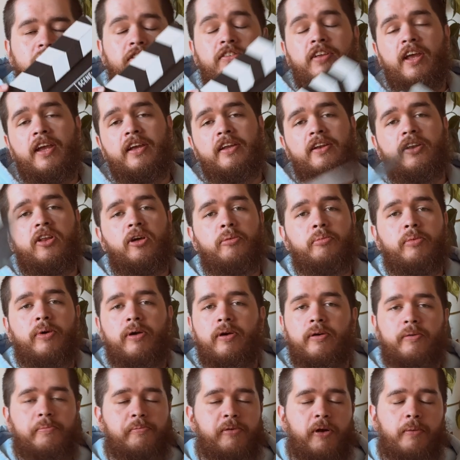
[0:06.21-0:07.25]
take
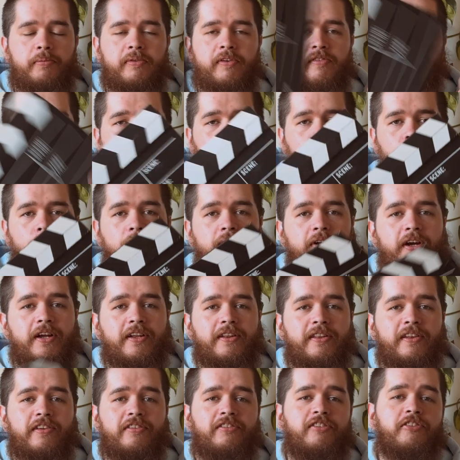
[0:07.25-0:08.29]
number probably 4,
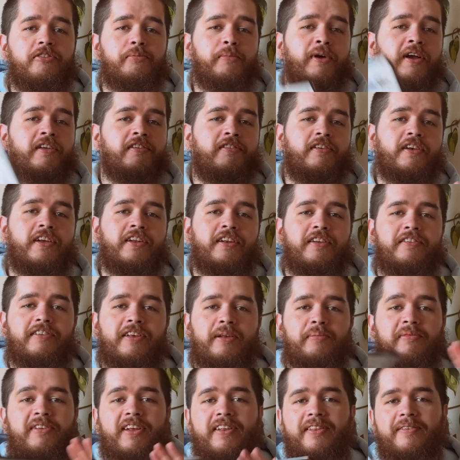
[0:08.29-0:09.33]
and this is my second
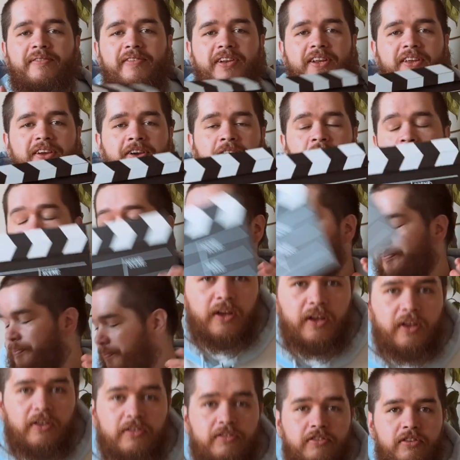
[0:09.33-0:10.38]
attempt at the video.
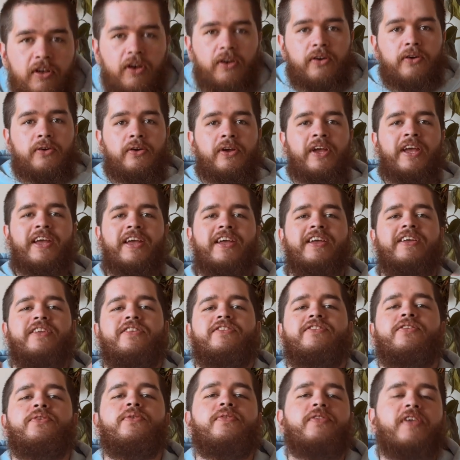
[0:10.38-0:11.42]
So
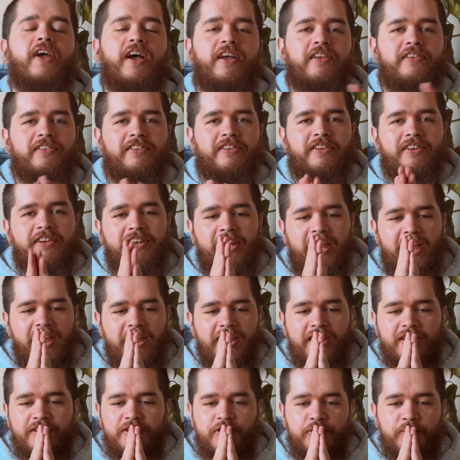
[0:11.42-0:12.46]

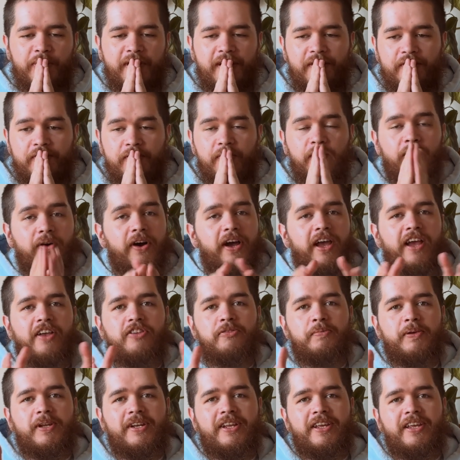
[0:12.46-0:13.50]
2024 has
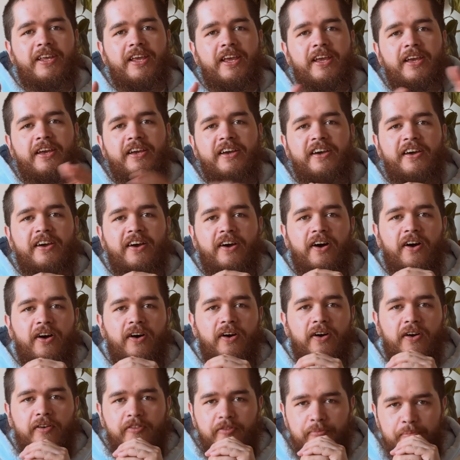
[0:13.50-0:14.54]
been a year
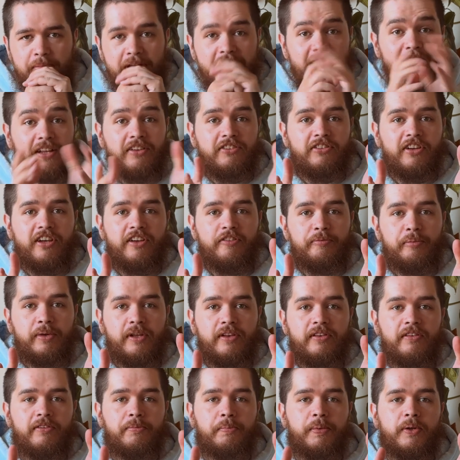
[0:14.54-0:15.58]
of many
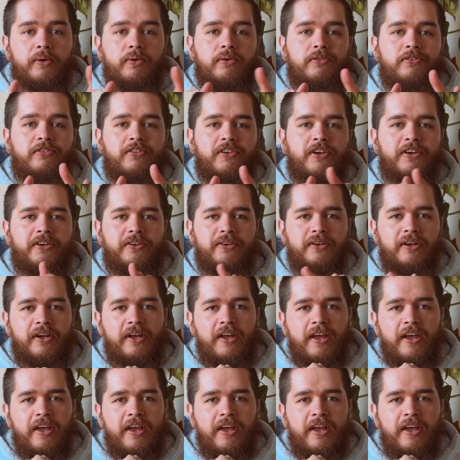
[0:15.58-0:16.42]
achievements, but also